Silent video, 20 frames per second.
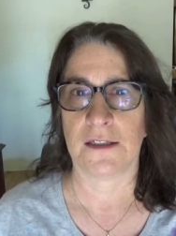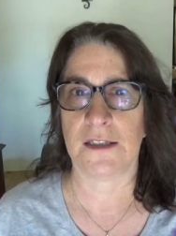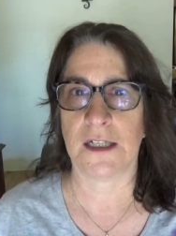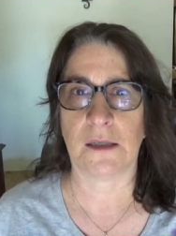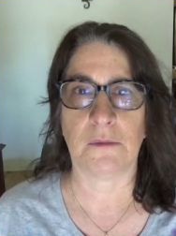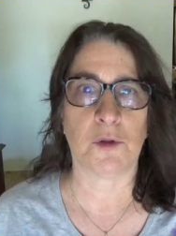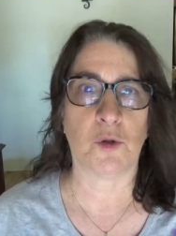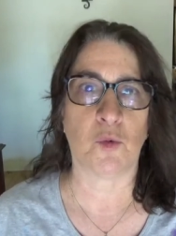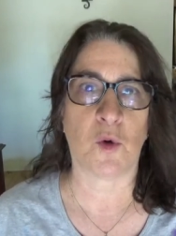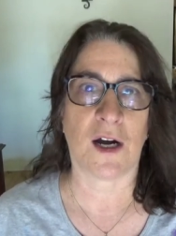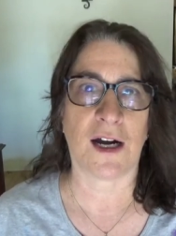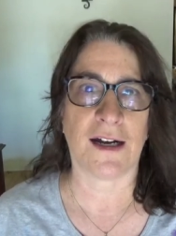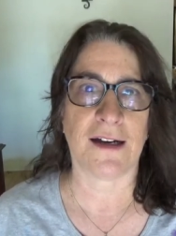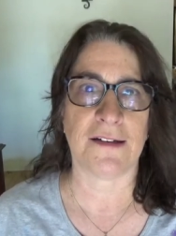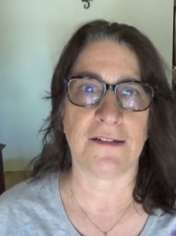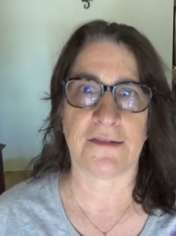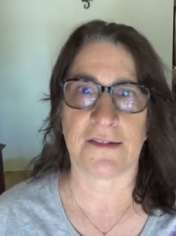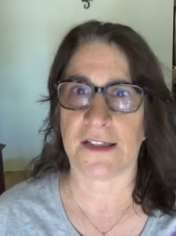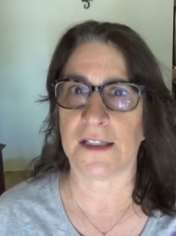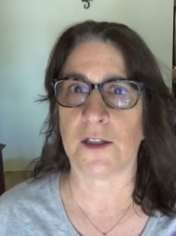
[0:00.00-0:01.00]
double
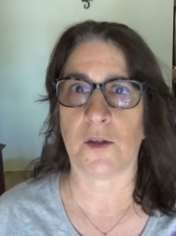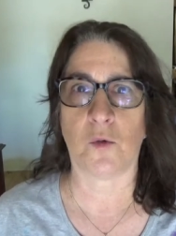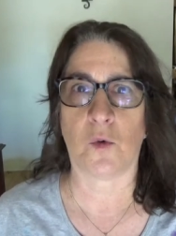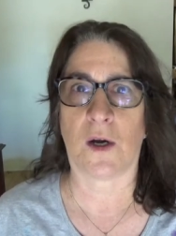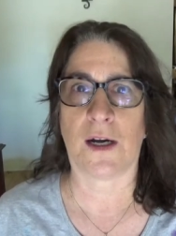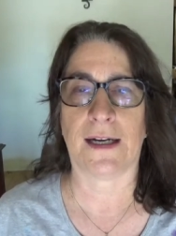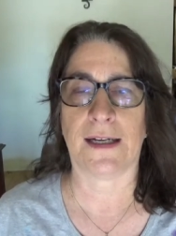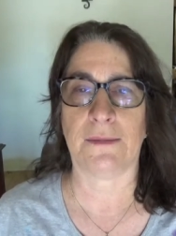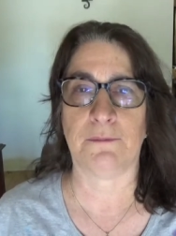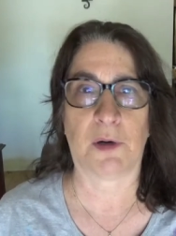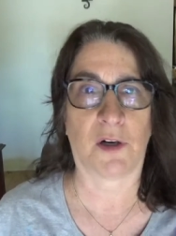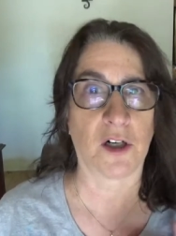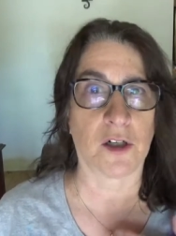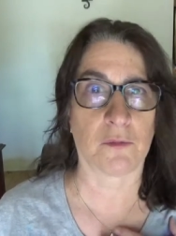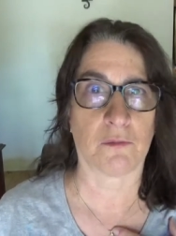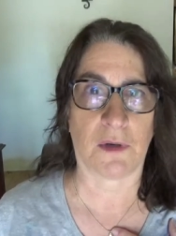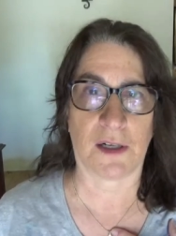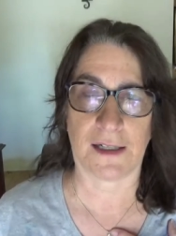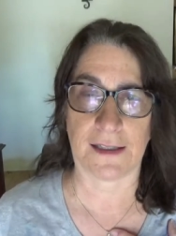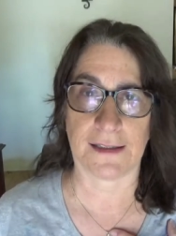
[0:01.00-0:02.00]
wide, single wide,
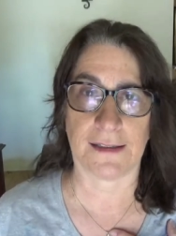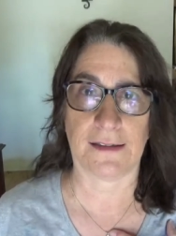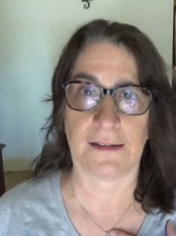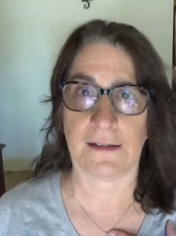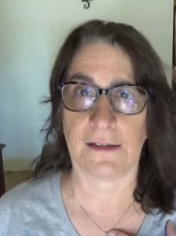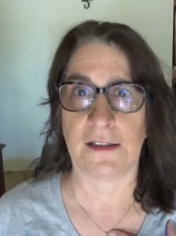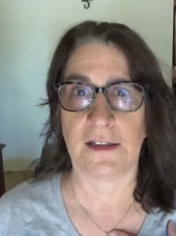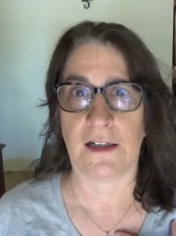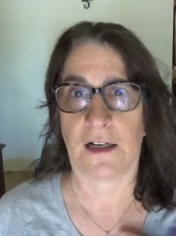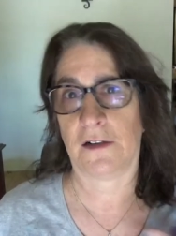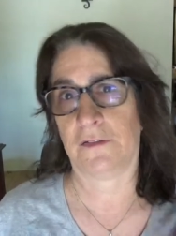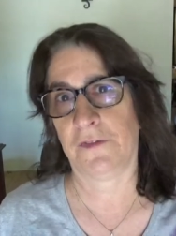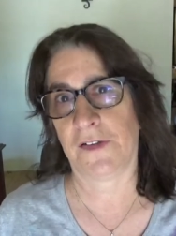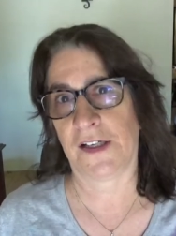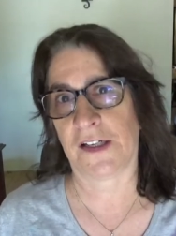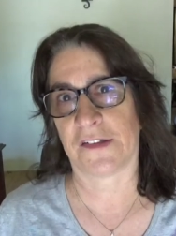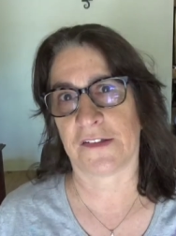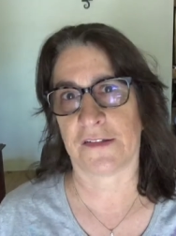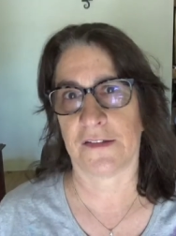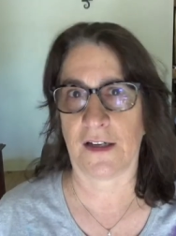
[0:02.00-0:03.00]
park model,
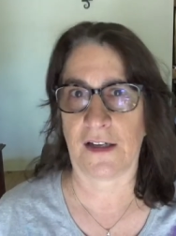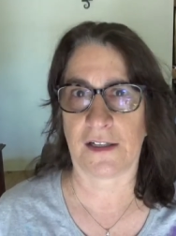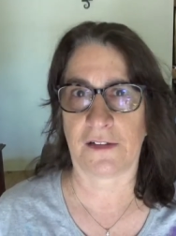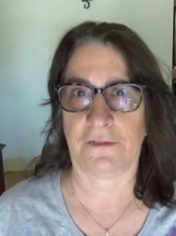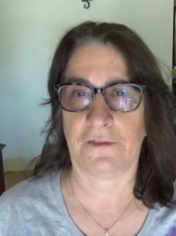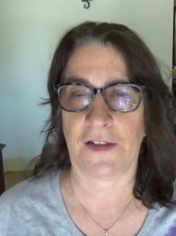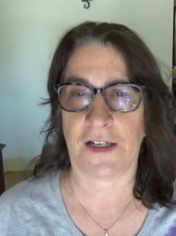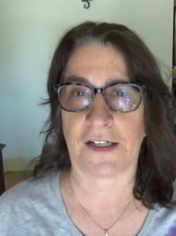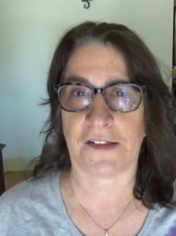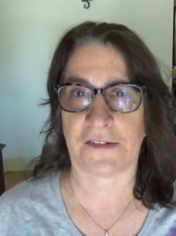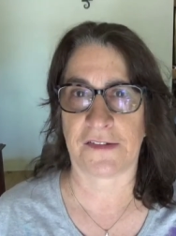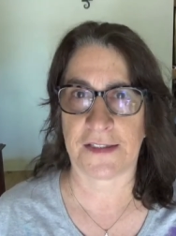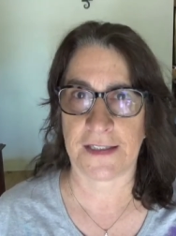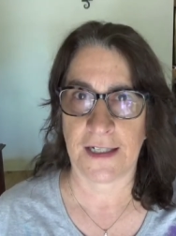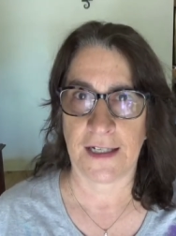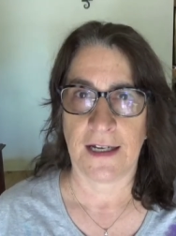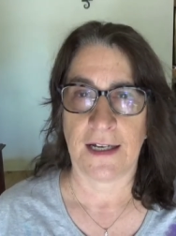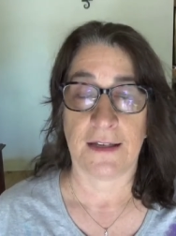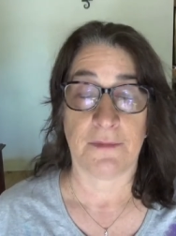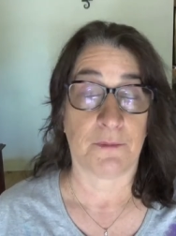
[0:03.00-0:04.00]
affixed, not affixed.
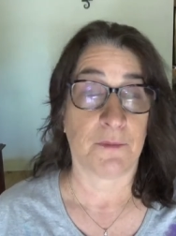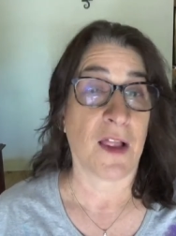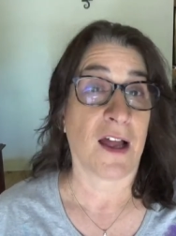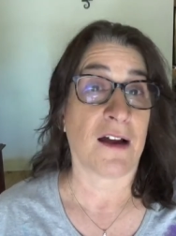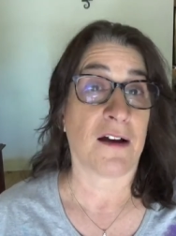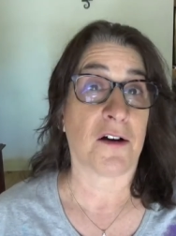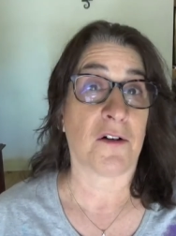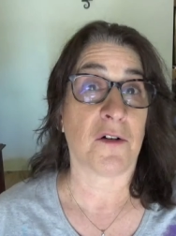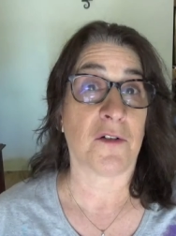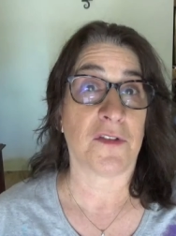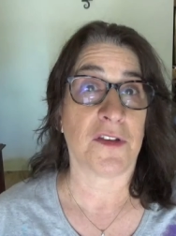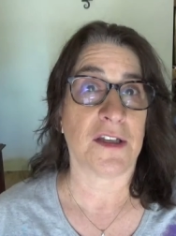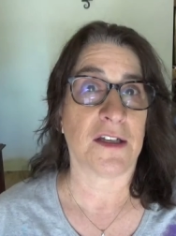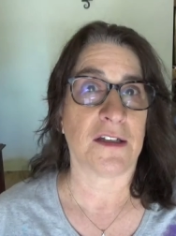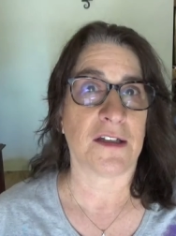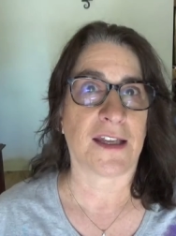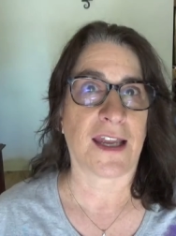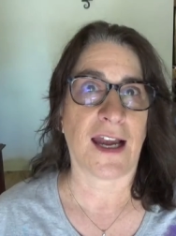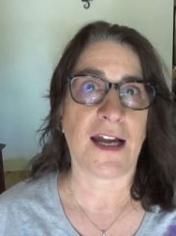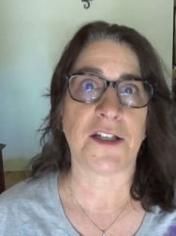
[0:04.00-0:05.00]
Now
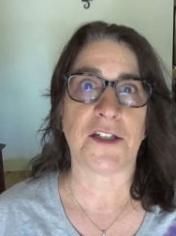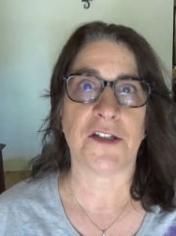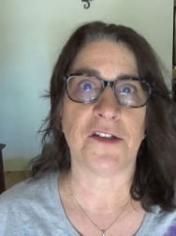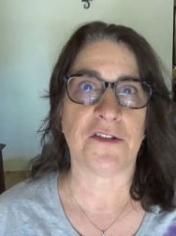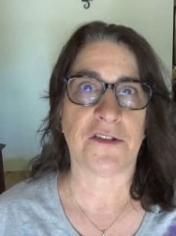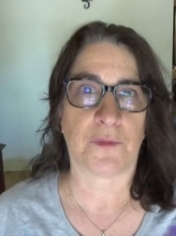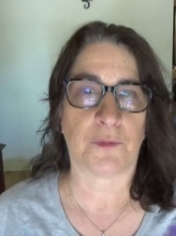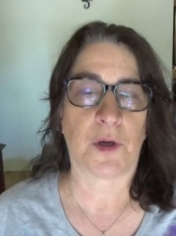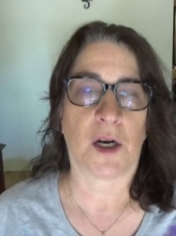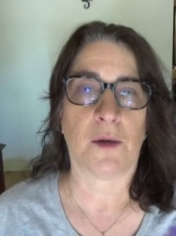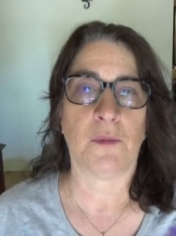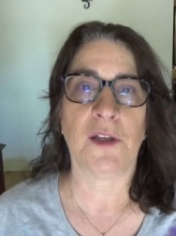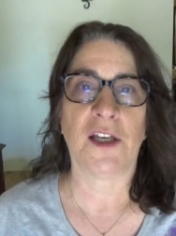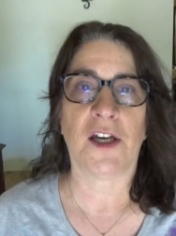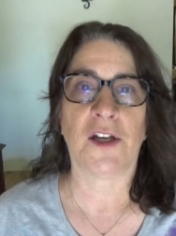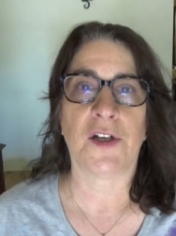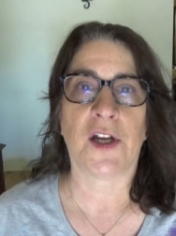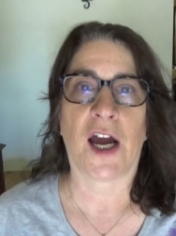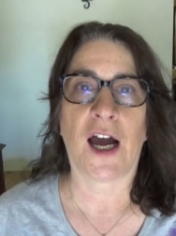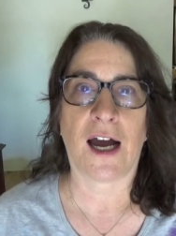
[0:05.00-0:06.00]
the catches are probably
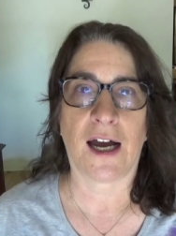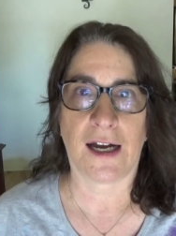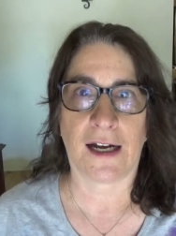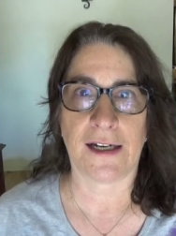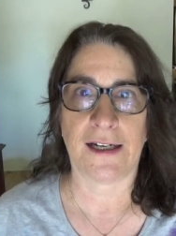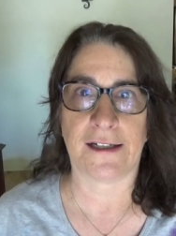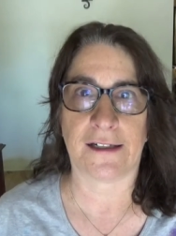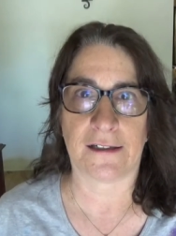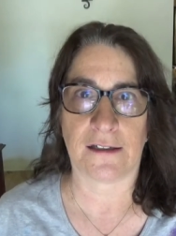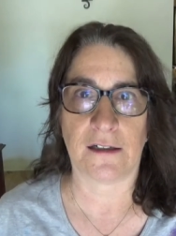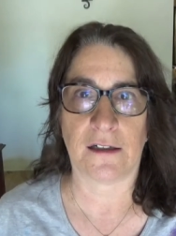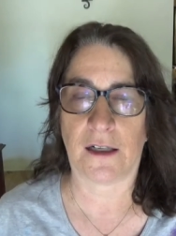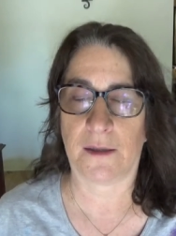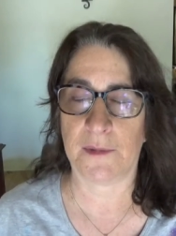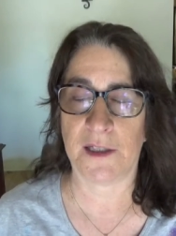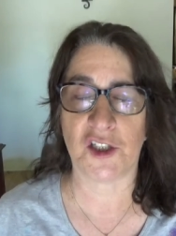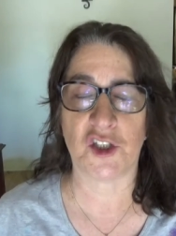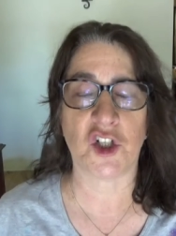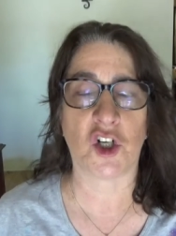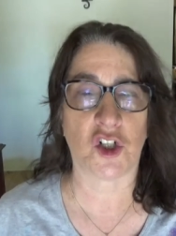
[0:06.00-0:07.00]
gonna higher, I
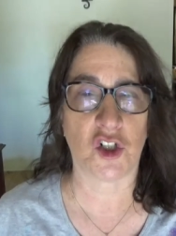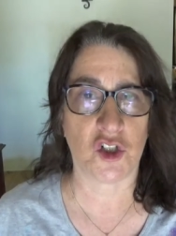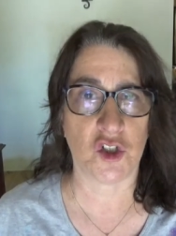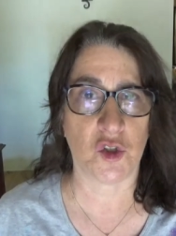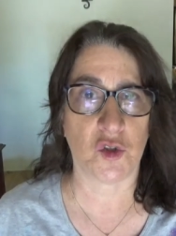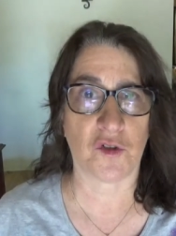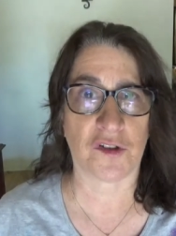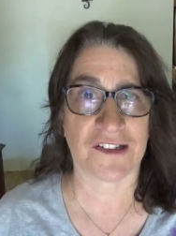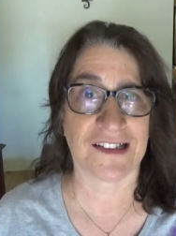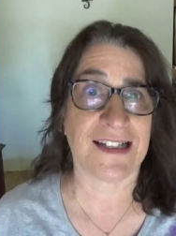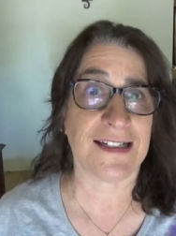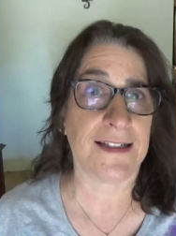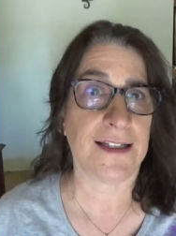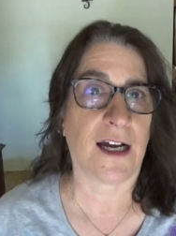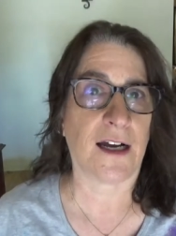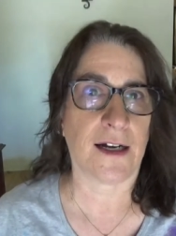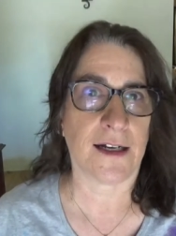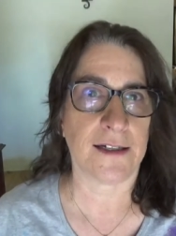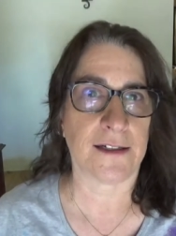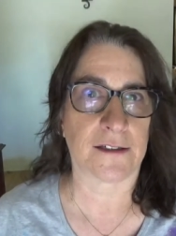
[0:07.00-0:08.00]
mean charge you slightly
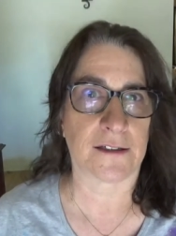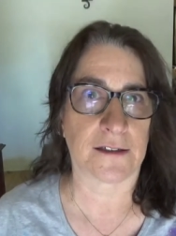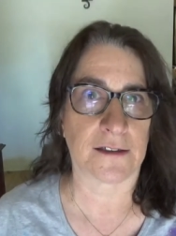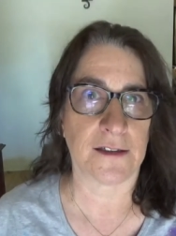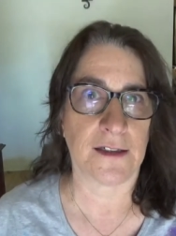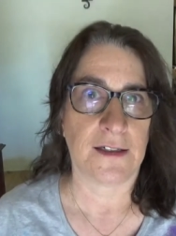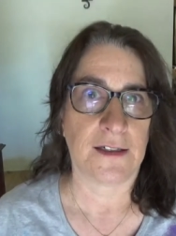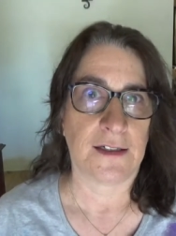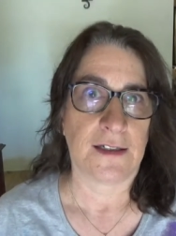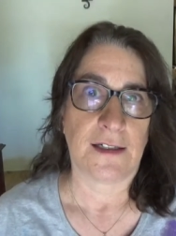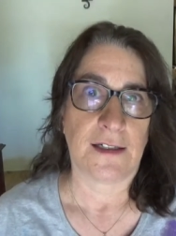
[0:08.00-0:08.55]
higher